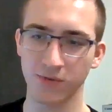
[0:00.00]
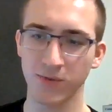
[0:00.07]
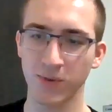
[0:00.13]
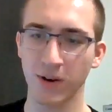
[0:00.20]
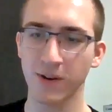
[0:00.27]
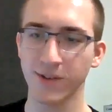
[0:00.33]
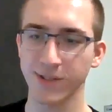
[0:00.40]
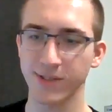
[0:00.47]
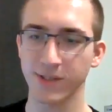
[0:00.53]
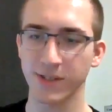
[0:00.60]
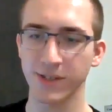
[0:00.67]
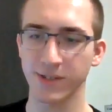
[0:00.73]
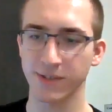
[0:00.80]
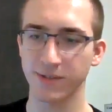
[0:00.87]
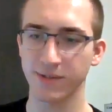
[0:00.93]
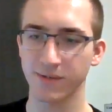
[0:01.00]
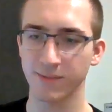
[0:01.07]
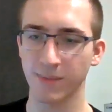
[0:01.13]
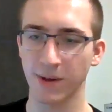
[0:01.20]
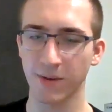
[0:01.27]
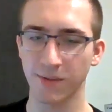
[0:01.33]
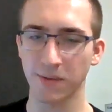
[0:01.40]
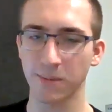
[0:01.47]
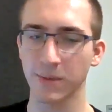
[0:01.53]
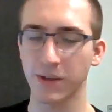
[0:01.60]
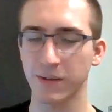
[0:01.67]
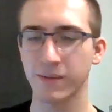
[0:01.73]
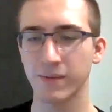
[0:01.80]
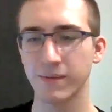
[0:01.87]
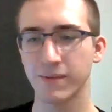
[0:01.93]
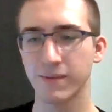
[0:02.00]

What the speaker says: a true artist. He is better than me.